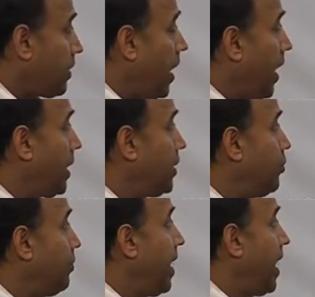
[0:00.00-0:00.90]
and
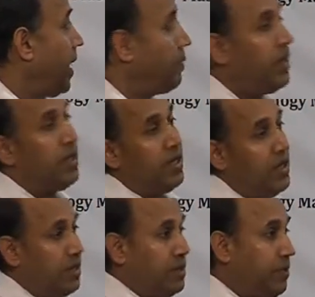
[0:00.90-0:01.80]
you may have
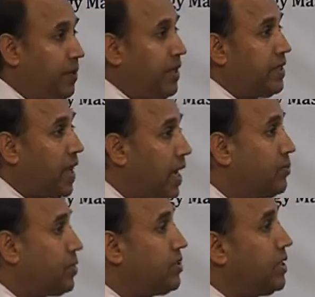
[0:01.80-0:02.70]
different
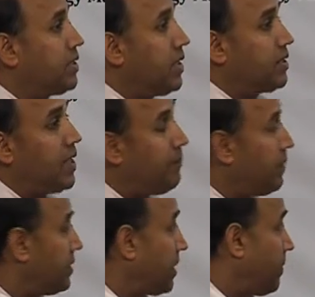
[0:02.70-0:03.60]
types of sensor, some
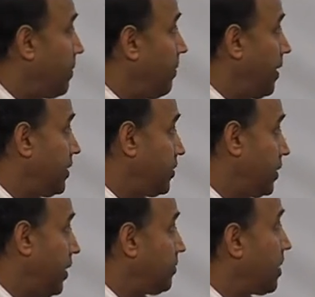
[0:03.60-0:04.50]
sensor may be very
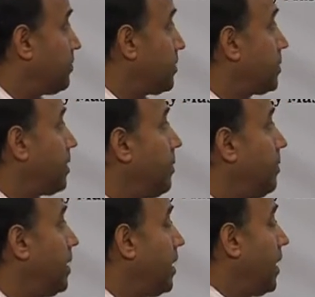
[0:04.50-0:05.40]
cheap, some sensor may be